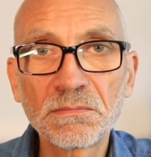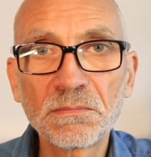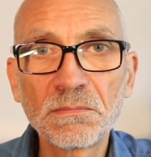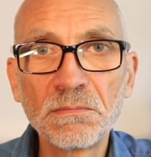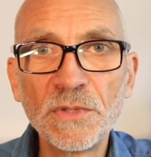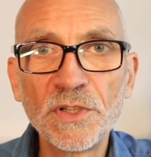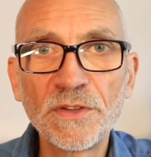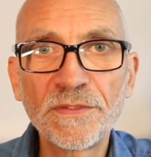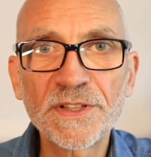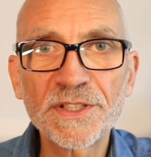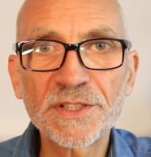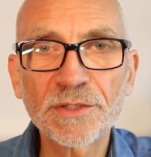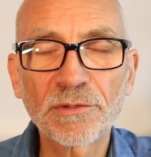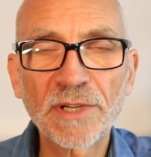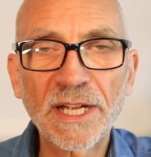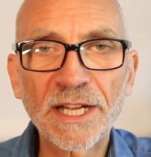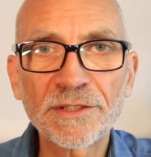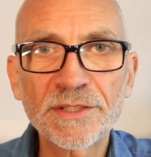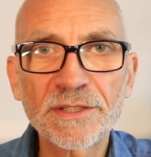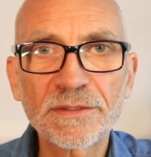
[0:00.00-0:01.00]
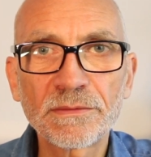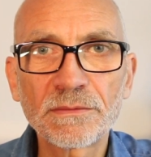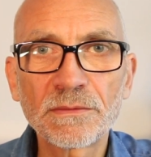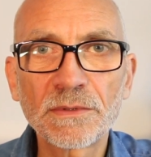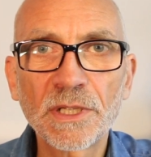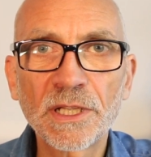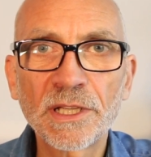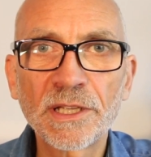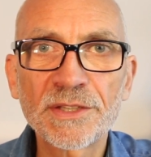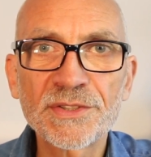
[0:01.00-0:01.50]
move it around
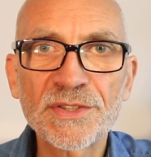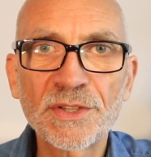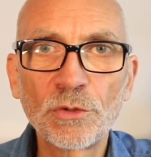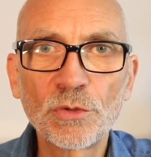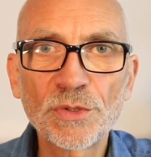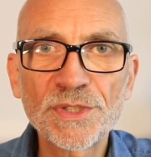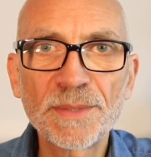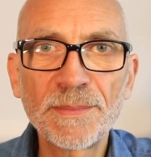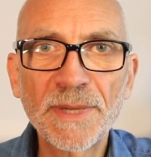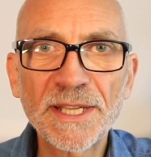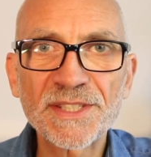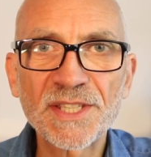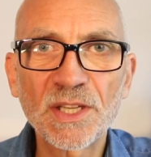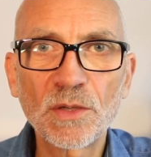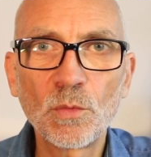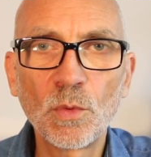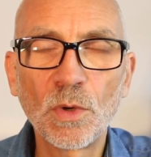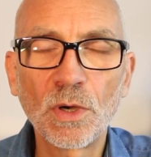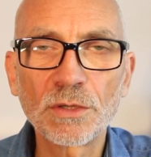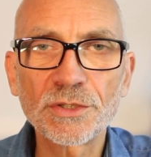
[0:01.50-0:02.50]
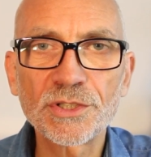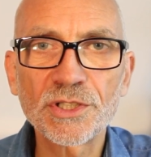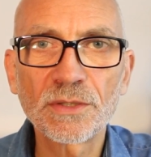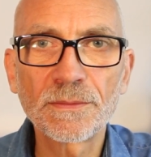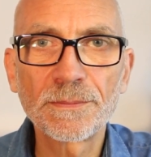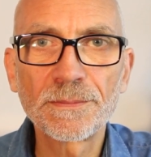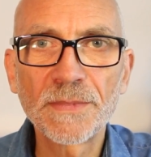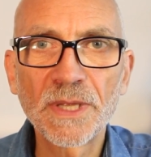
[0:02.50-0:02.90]
as an automatic watch.